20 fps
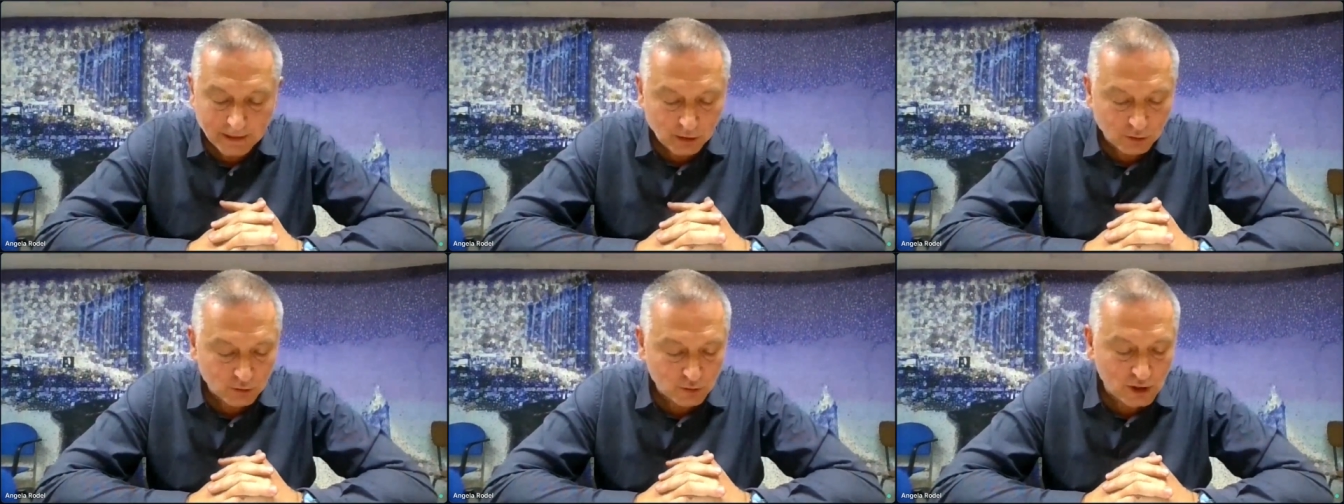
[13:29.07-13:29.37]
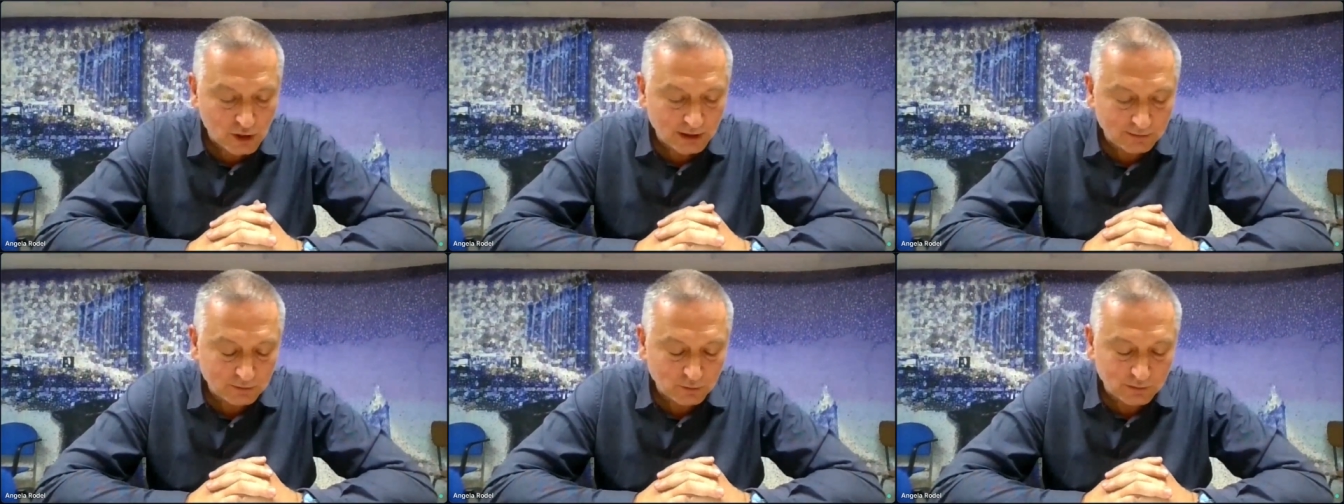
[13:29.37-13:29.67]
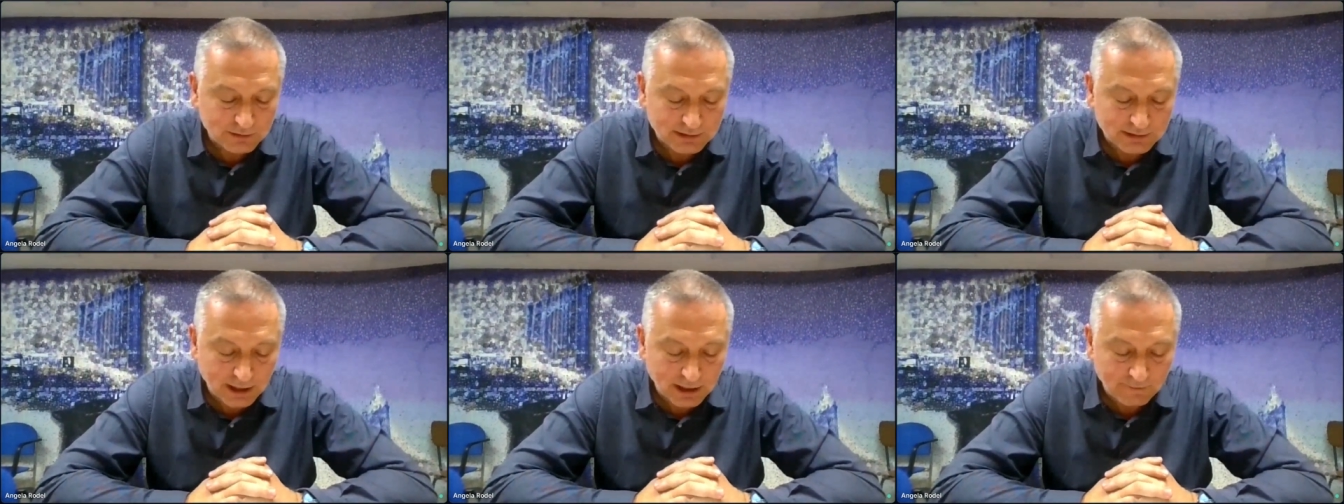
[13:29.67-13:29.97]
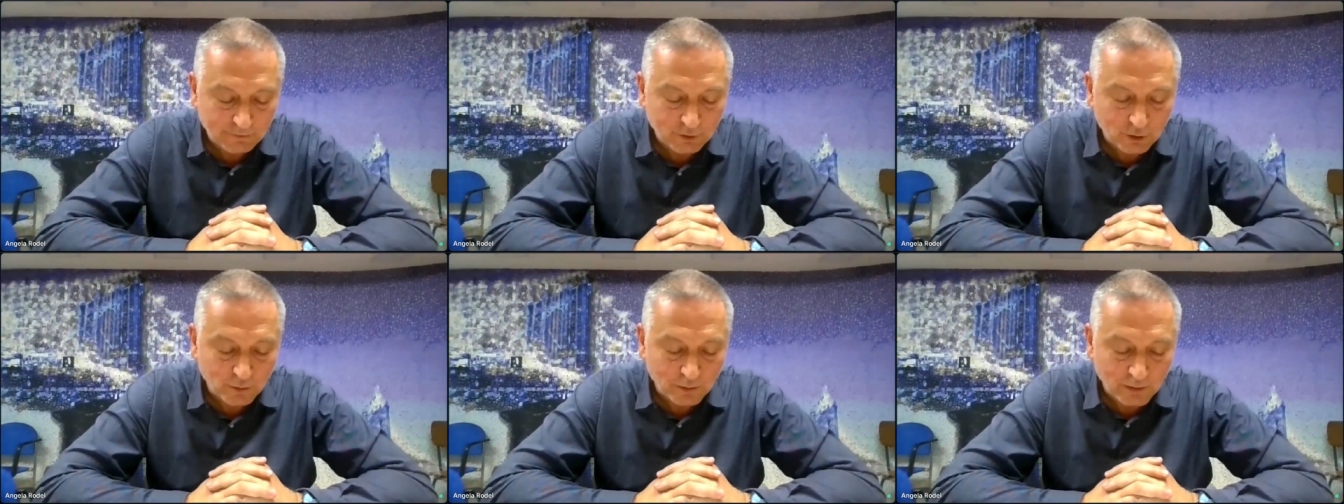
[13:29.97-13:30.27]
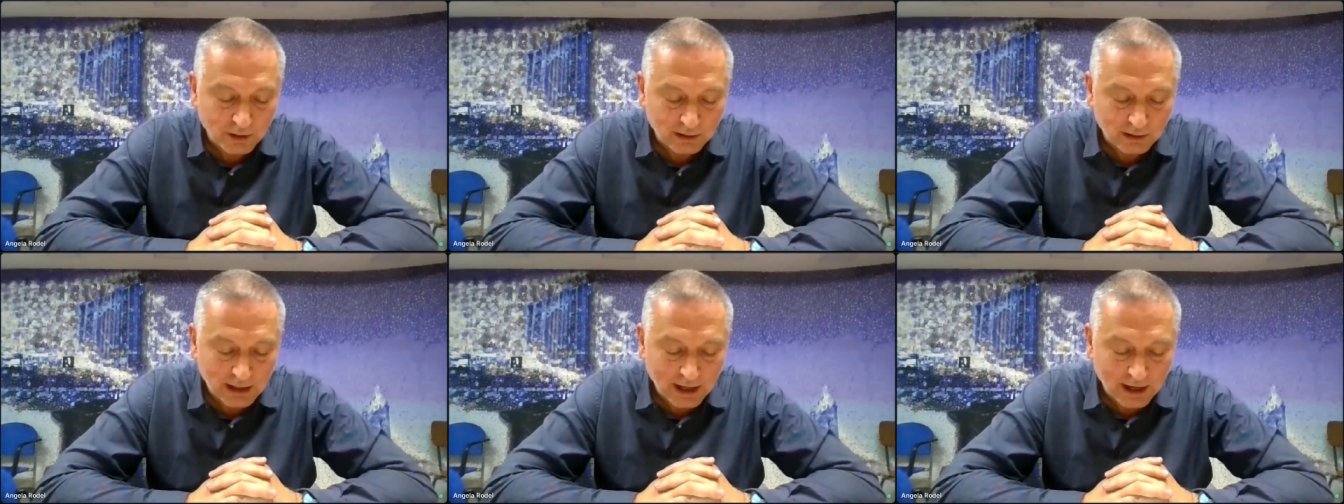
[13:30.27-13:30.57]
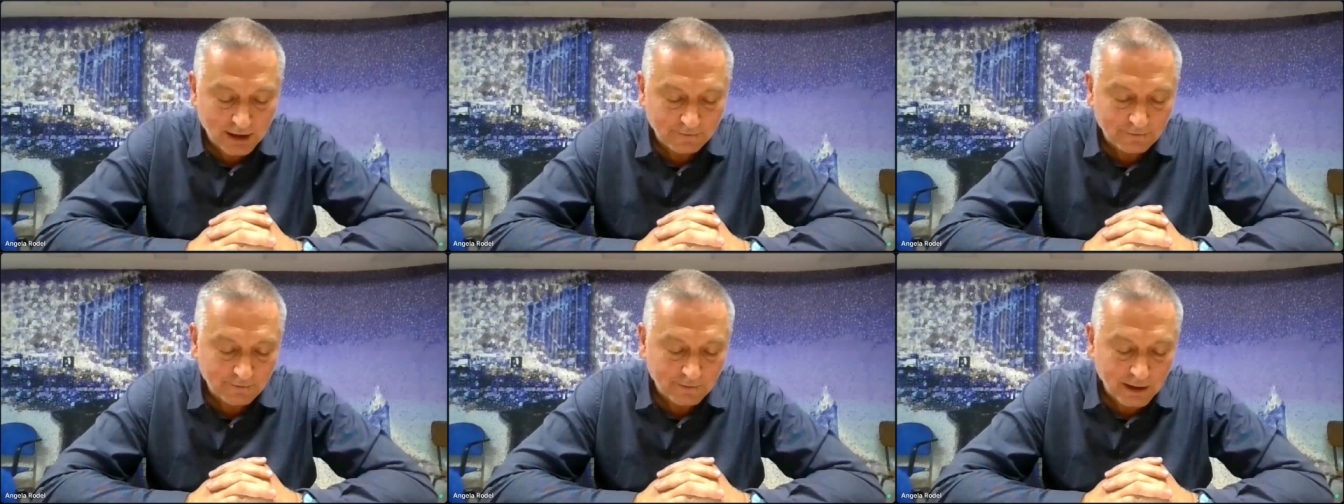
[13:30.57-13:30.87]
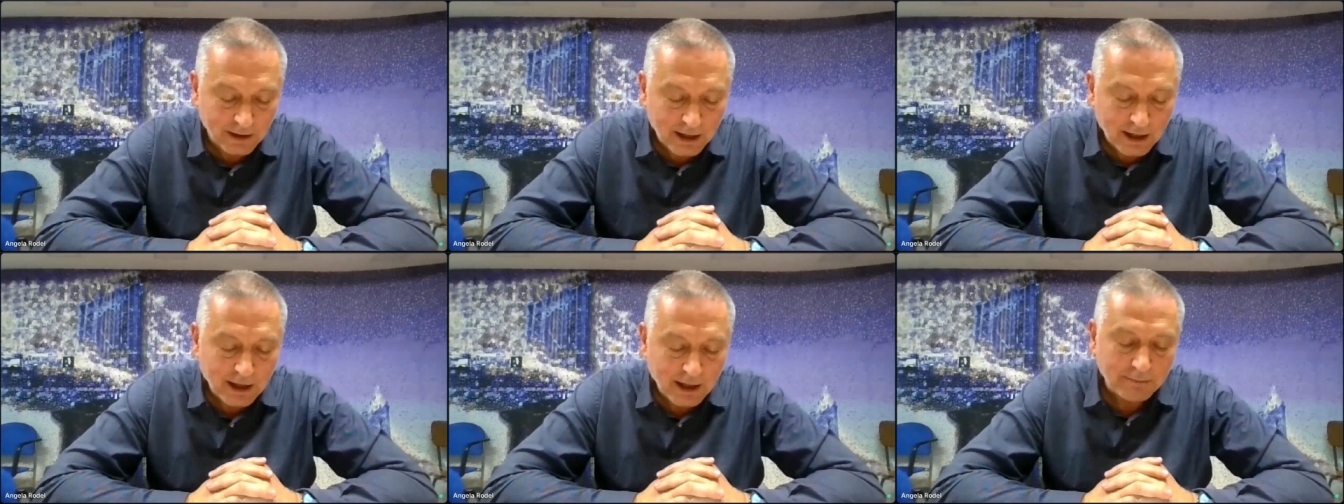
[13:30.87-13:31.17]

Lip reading: not just to save human life,